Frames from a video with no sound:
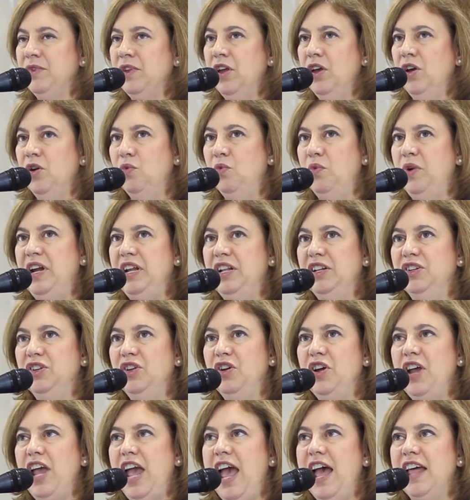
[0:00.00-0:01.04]
We look
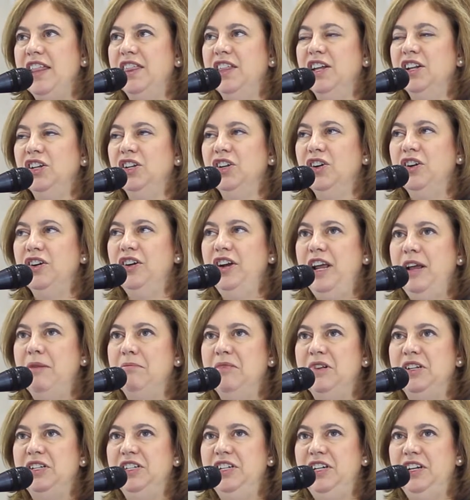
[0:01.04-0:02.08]
at the learning
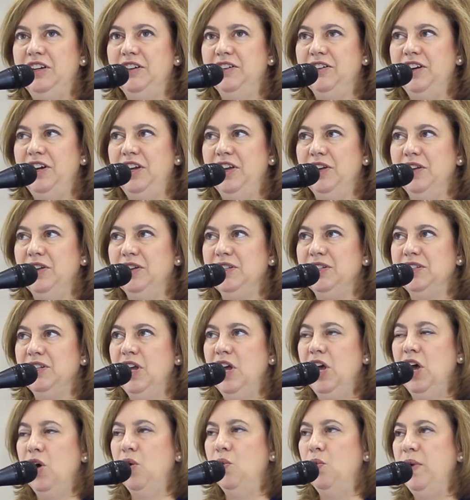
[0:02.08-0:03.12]
materials.
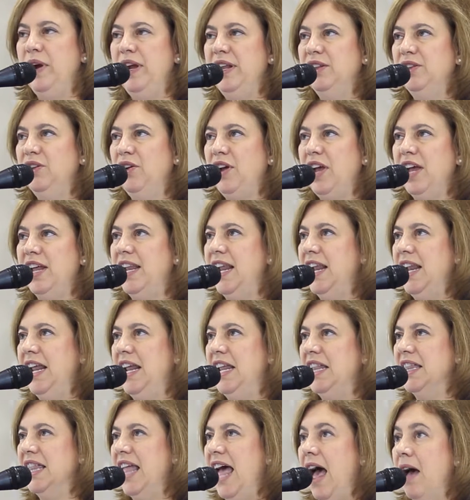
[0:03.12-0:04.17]
We look at any
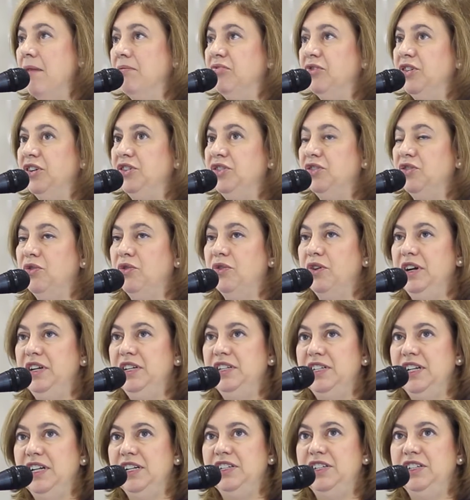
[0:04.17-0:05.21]
laboratories
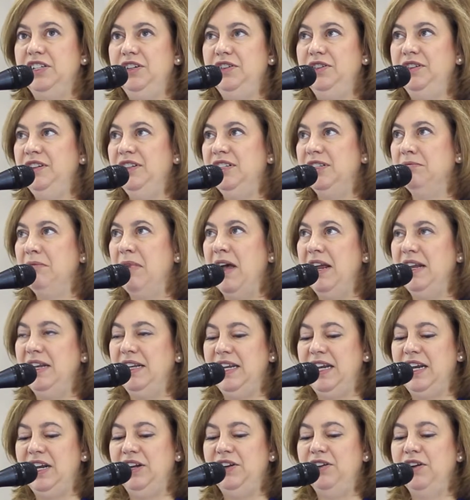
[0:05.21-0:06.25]
that students might
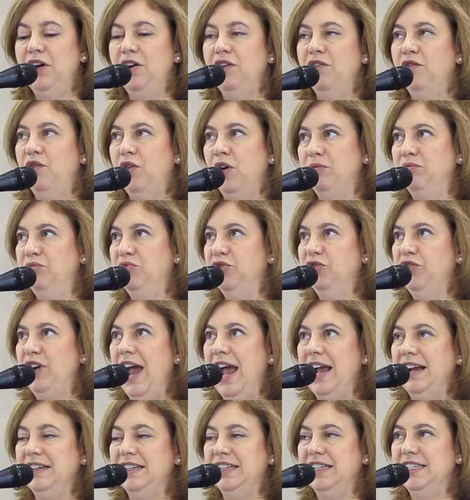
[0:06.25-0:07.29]
need for
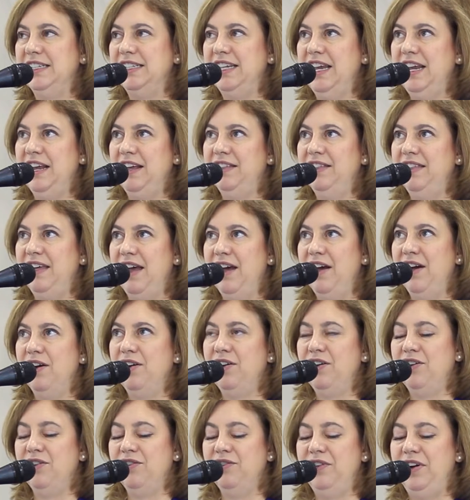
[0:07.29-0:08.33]
practicing their
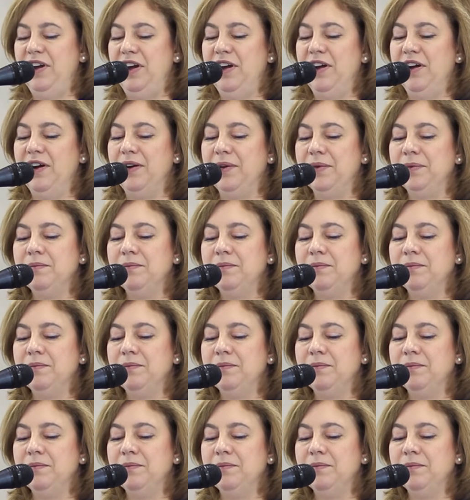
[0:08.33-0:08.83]
career.